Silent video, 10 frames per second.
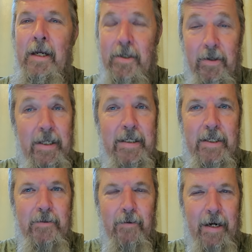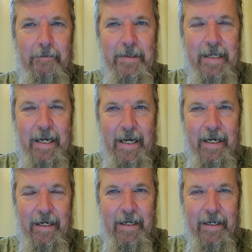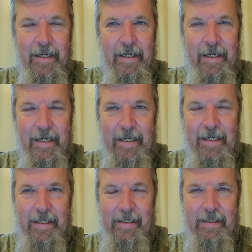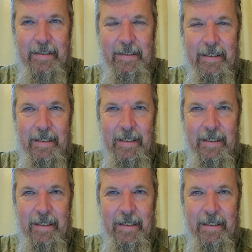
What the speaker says: So this is what I'm saying, is